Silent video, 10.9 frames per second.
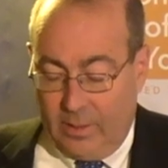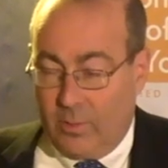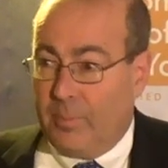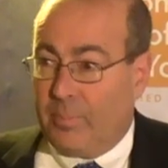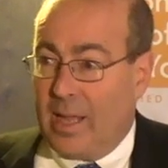
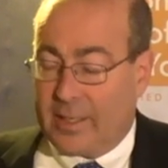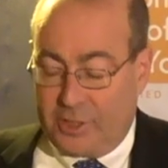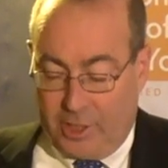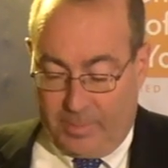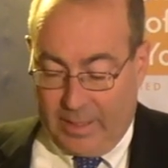or a blocked
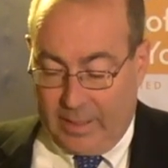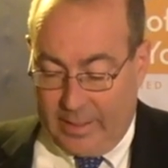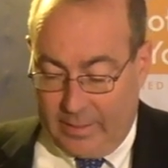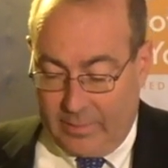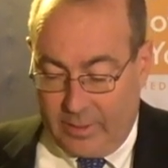shipping
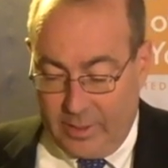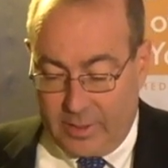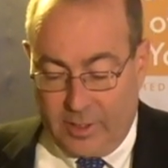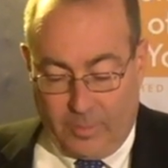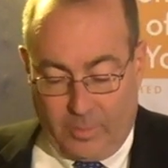lane could
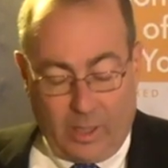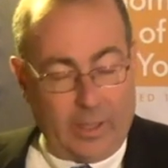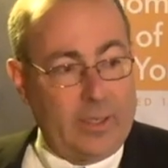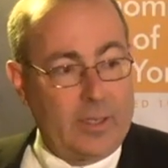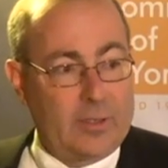
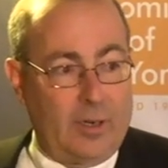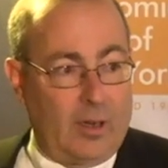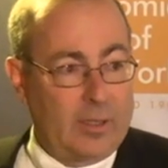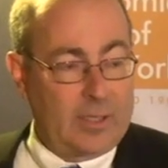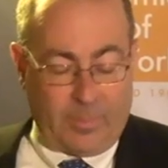snowball into
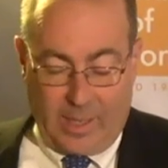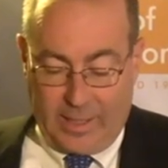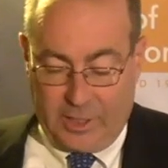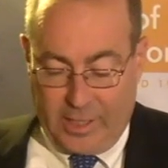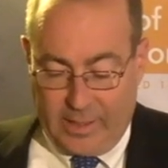snarled
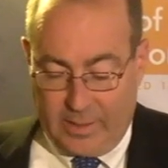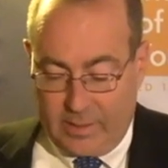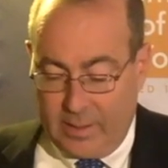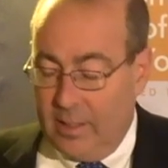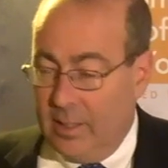supply
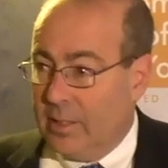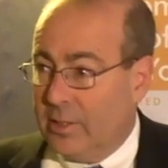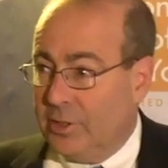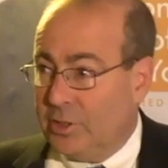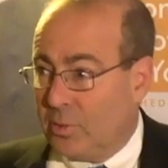chains,
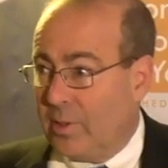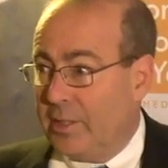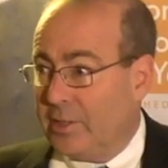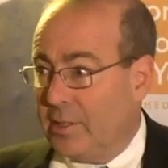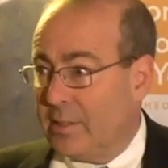goods
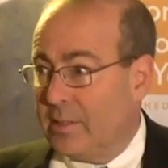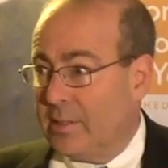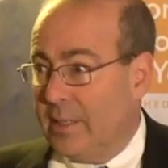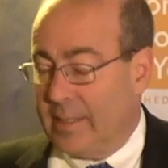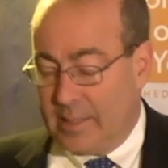shortages,
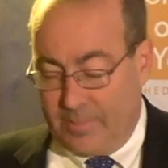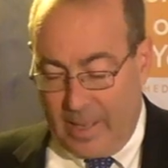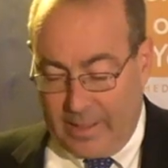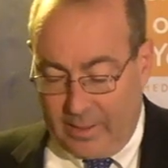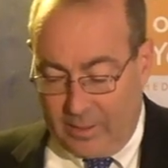and a
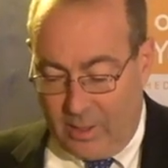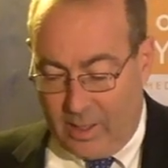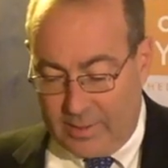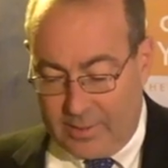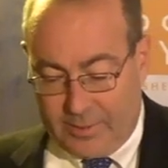spike in
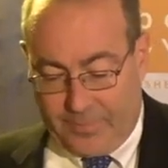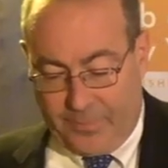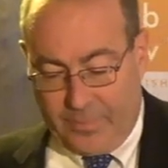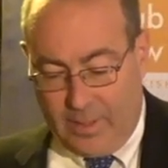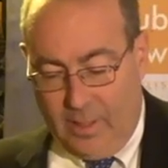costs.
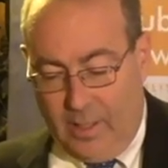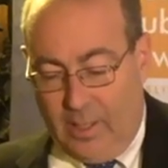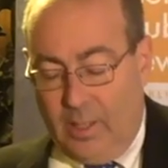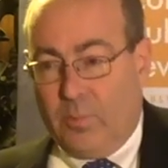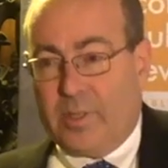
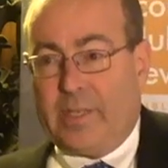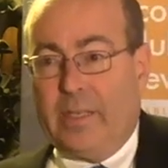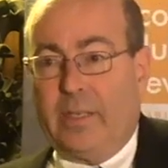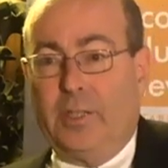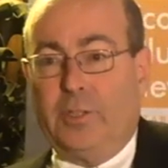We're
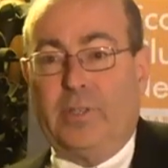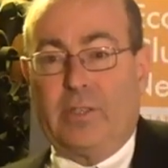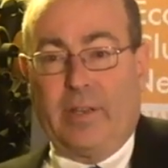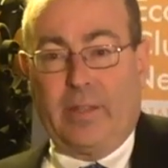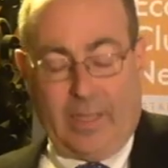seeing
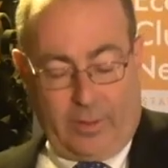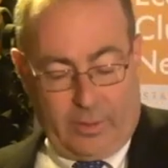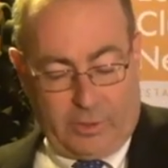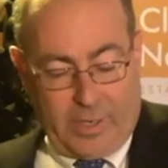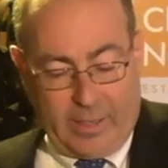countries rethink
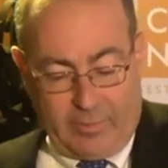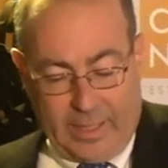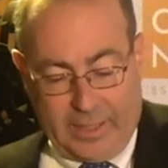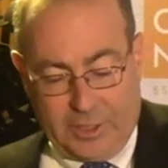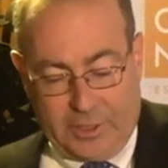their trading
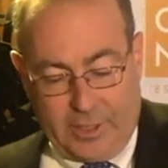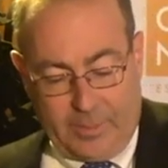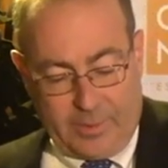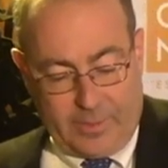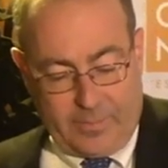
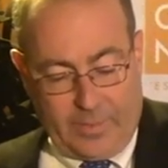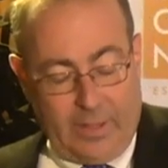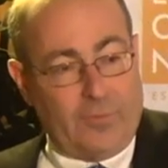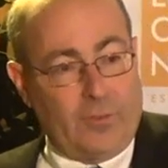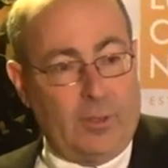relationships
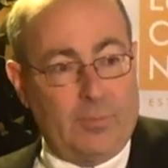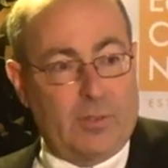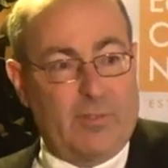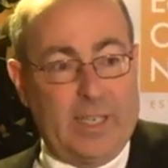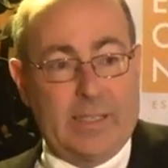and
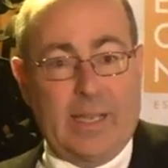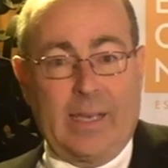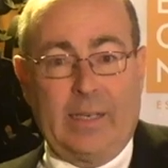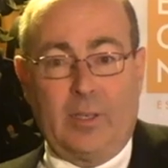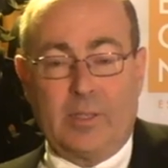firms
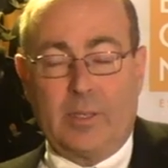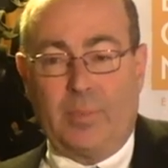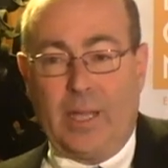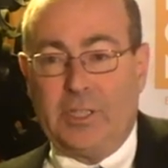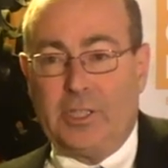redesigning their
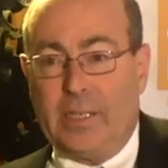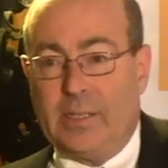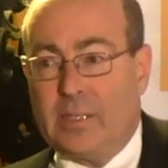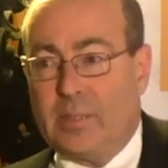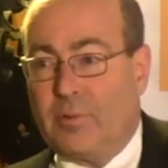supply
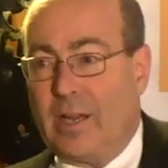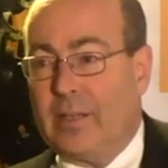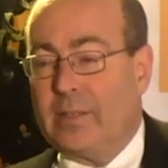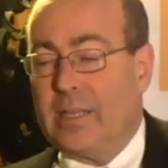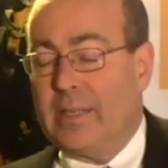chains to
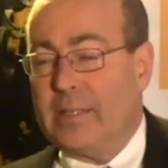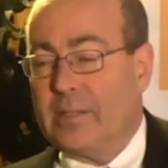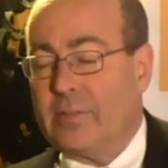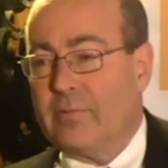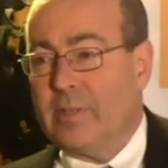
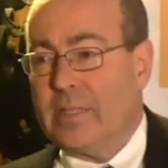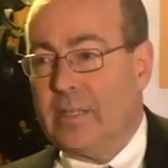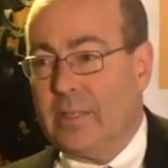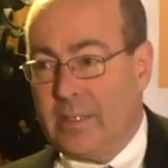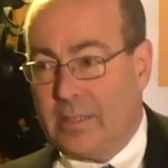prioritize
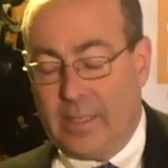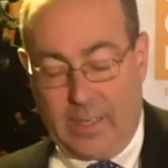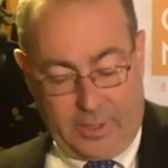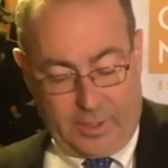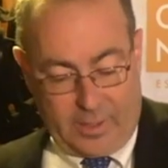resiliency,
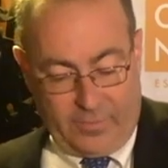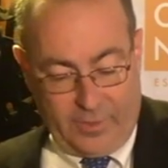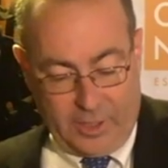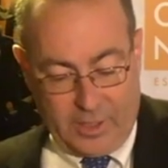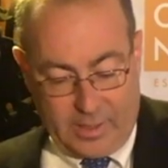not just
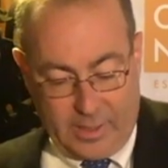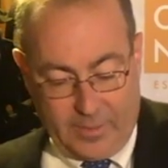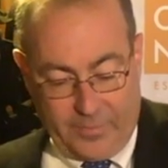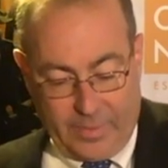efficiency.